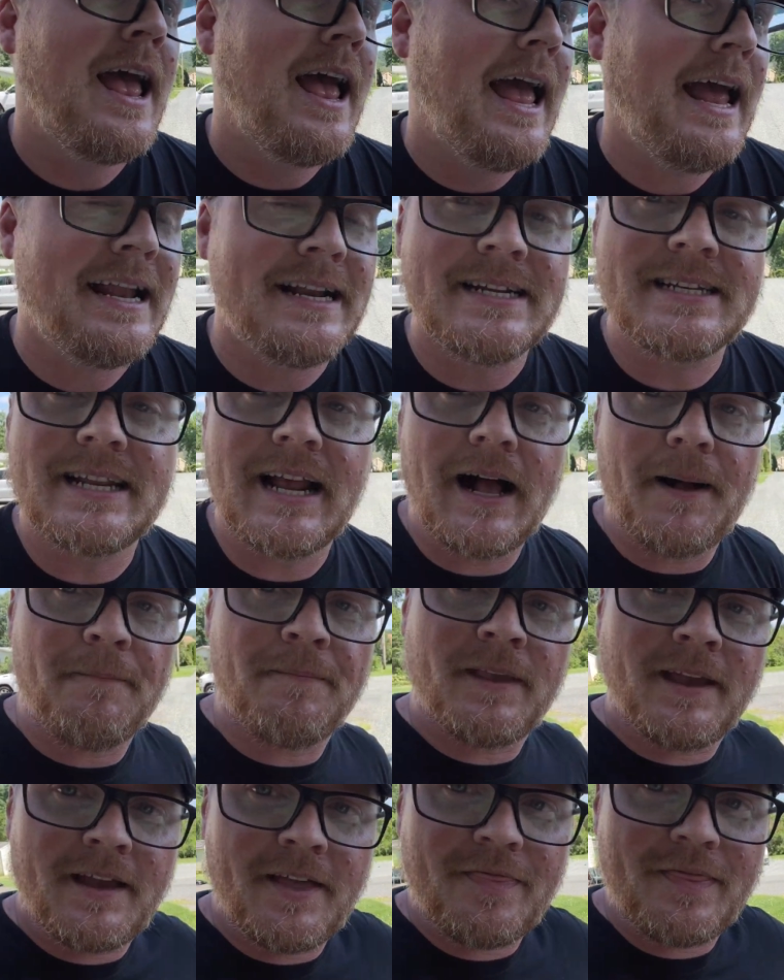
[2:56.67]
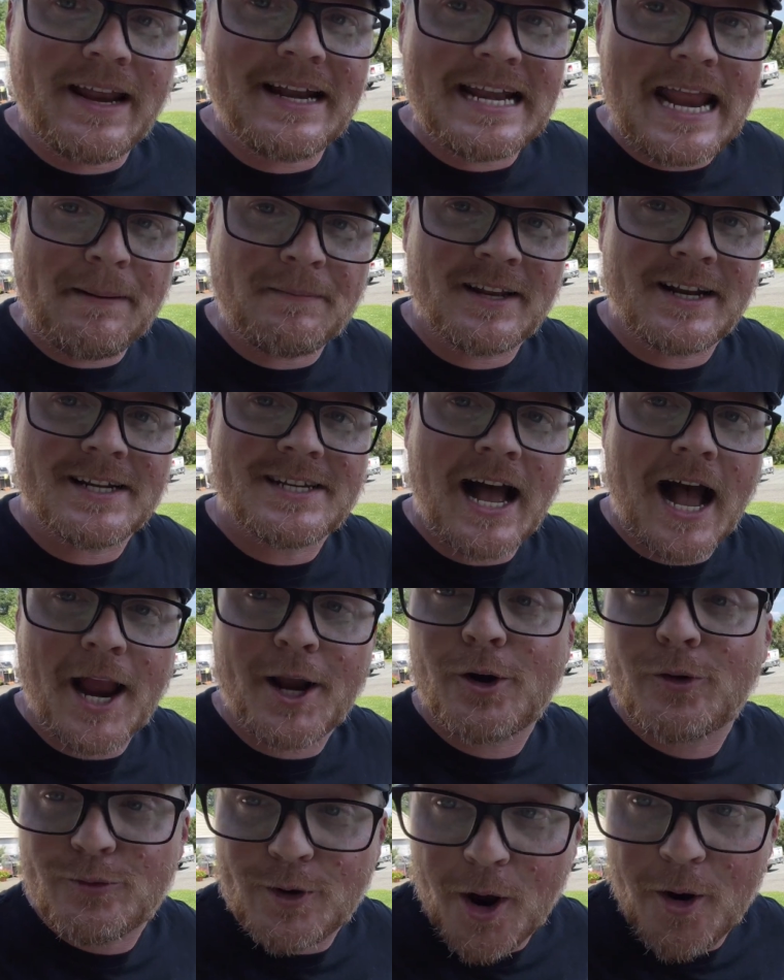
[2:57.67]
and they named an
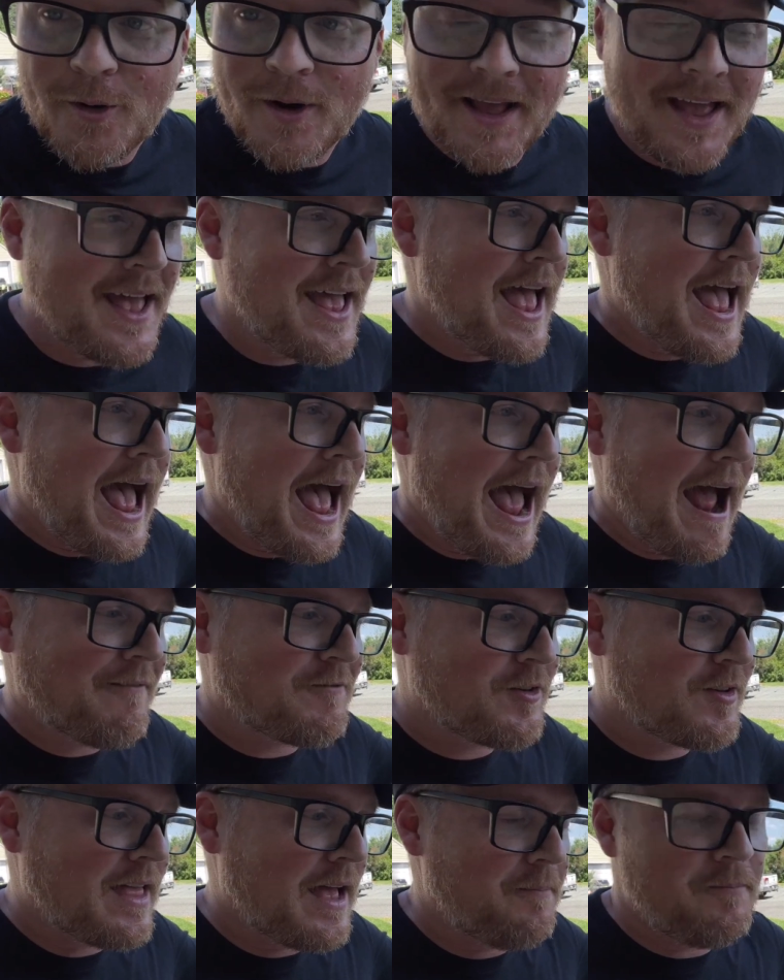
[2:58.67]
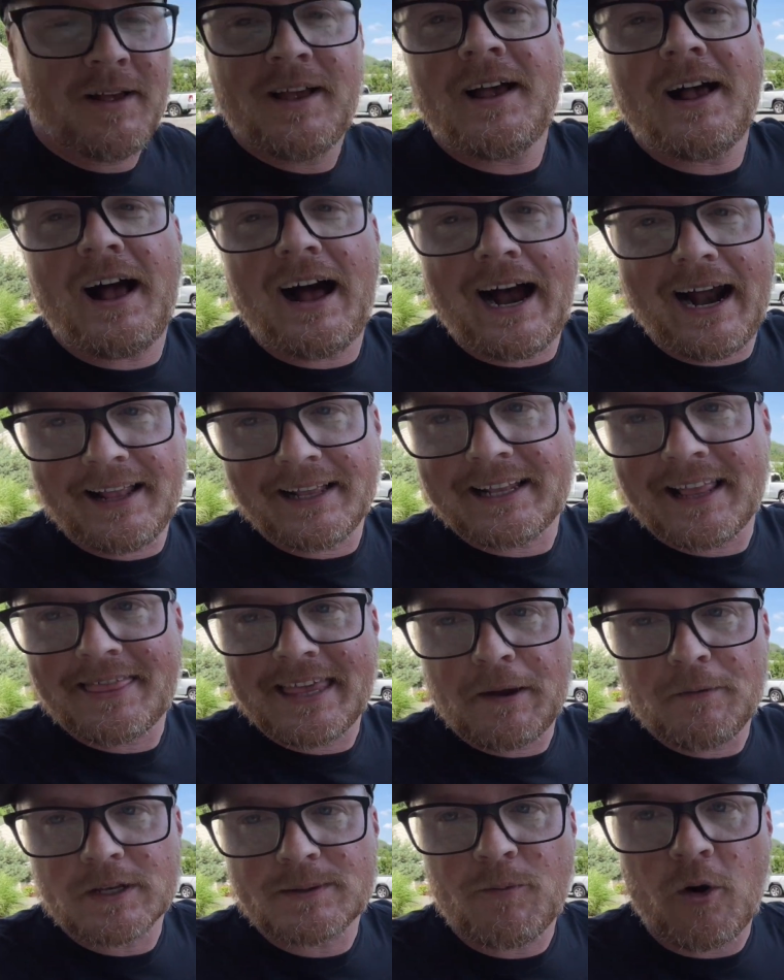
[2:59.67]
entire road after them. I like to
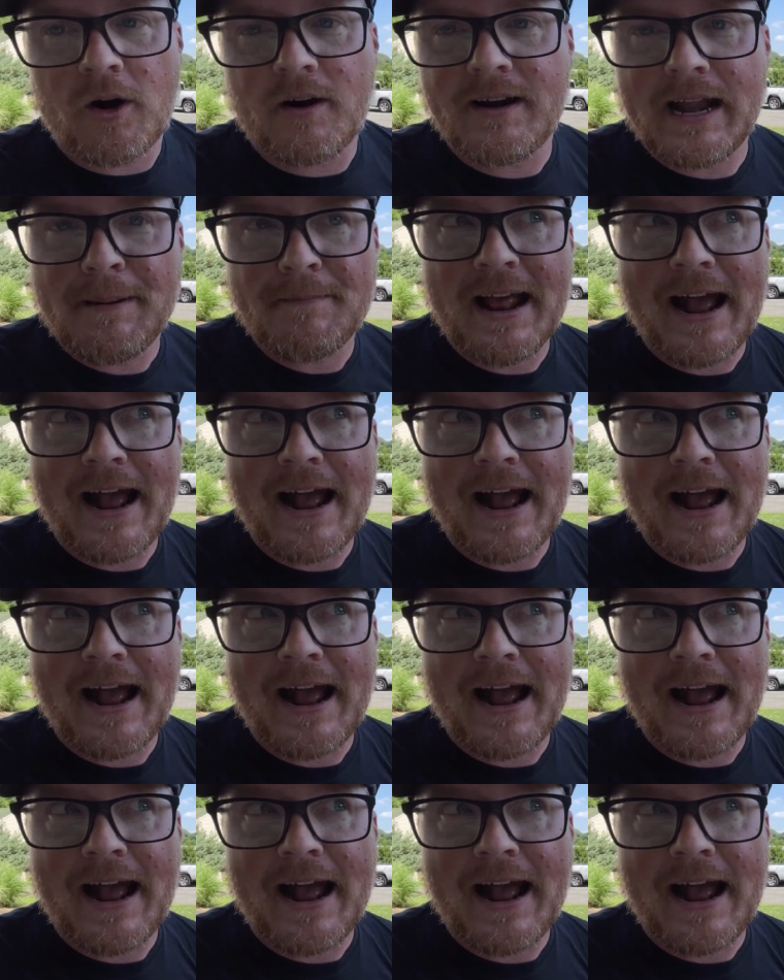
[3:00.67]
think it was more named